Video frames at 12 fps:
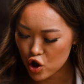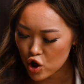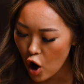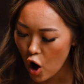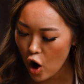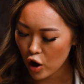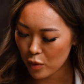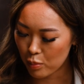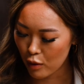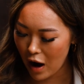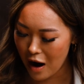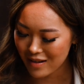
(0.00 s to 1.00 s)
dark
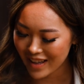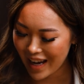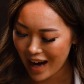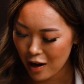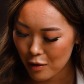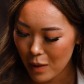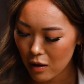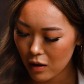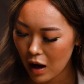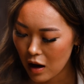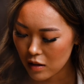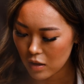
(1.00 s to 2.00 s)
brown caramel
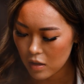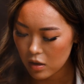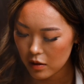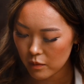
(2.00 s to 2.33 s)
color.